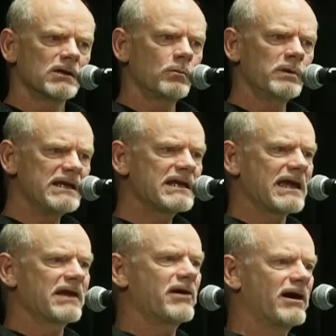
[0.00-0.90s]

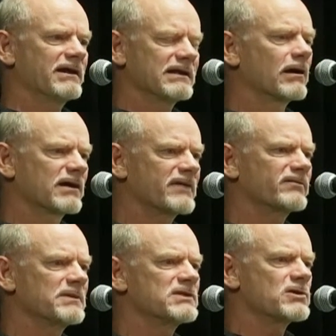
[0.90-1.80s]
Our
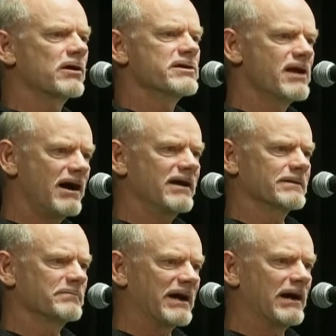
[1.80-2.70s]
governments are not
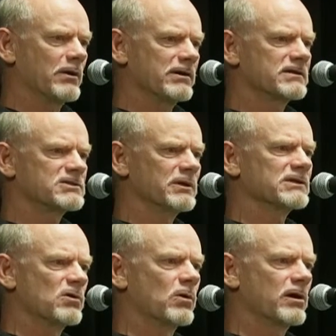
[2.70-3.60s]
empowered to
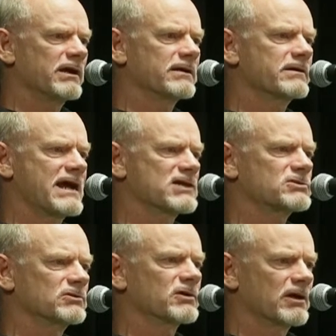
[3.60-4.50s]
ignore
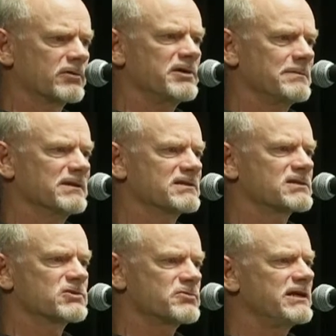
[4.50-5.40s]
international agreements
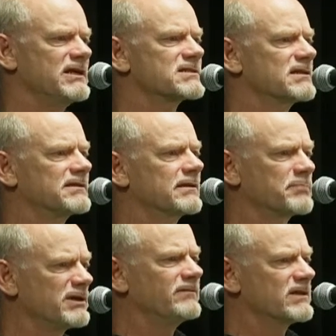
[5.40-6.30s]
and treaties that the
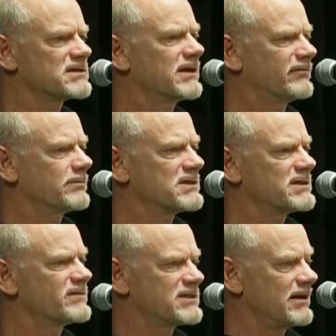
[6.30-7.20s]
previous governments
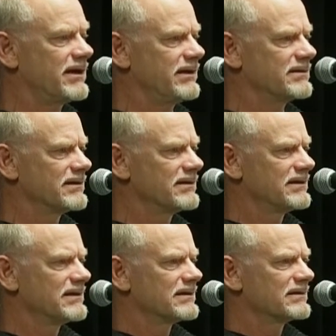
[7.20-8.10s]
have signed,
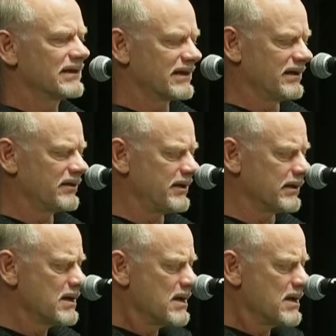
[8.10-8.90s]
that kind of thing.